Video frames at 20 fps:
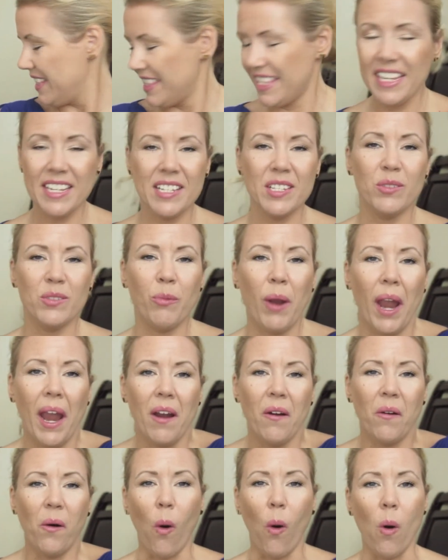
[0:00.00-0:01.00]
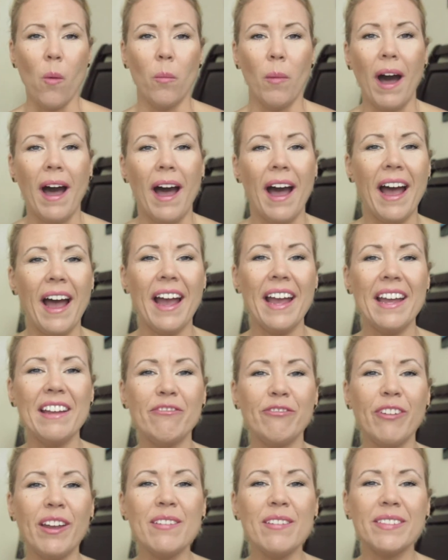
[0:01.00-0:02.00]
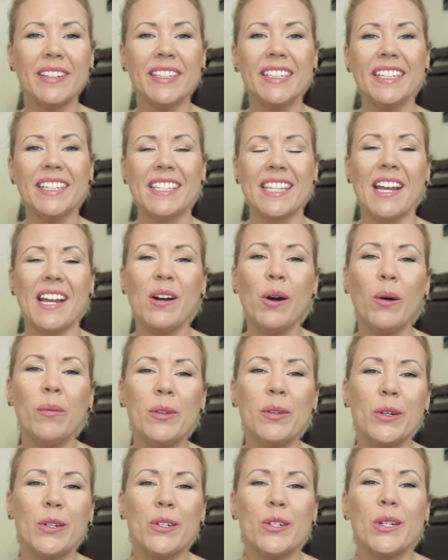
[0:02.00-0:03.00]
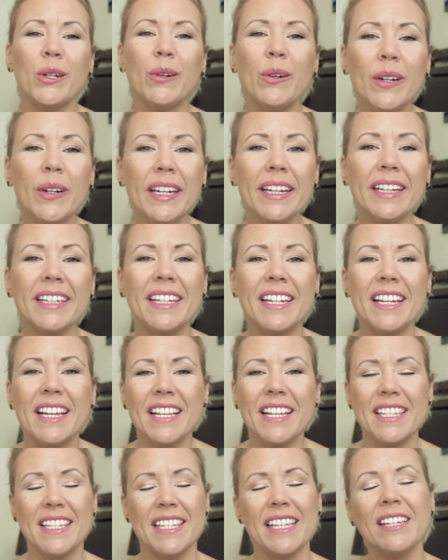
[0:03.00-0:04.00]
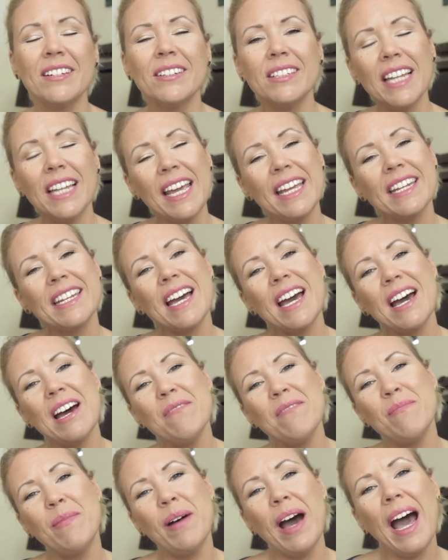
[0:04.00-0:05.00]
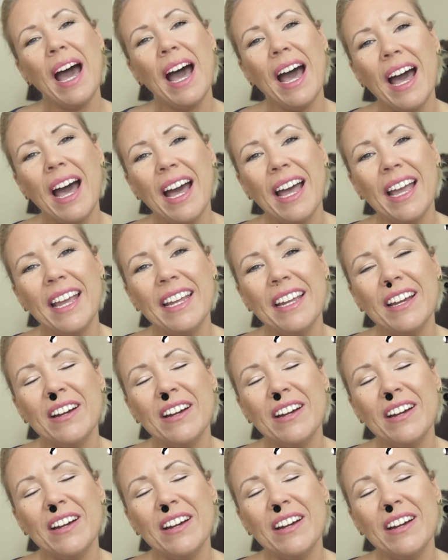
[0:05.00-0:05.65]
These were all my favorites. I hope you enjoyed. See you later. Bye.